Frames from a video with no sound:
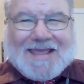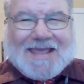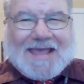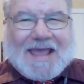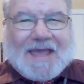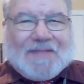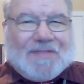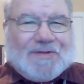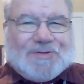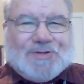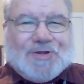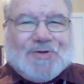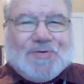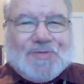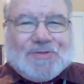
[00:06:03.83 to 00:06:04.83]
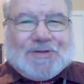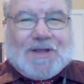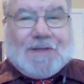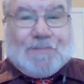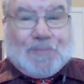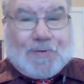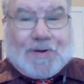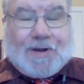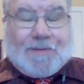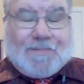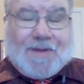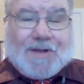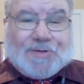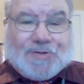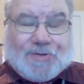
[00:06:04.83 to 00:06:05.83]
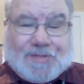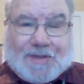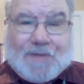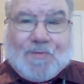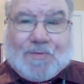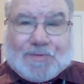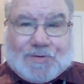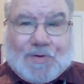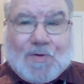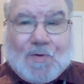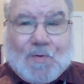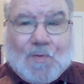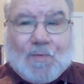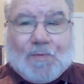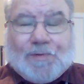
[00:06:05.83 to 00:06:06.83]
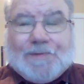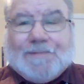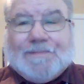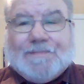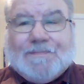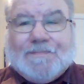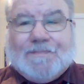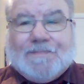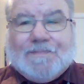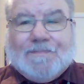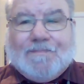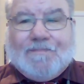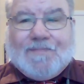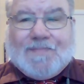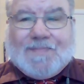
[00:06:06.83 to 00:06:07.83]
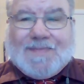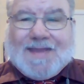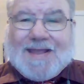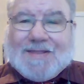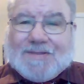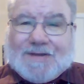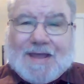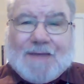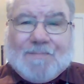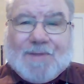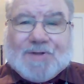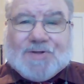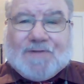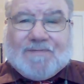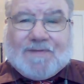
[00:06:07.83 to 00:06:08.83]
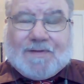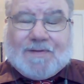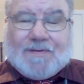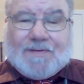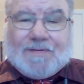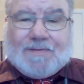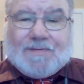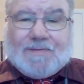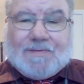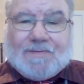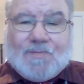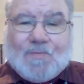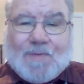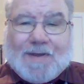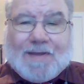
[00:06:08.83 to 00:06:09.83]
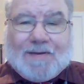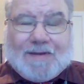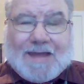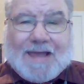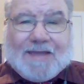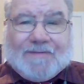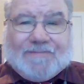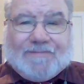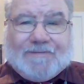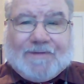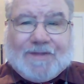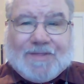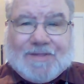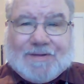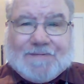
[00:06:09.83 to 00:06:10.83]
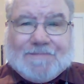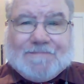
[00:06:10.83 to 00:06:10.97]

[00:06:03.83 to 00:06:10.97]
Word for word: and the Jews did pretty much as they were told. That's not much of a way of life, is it?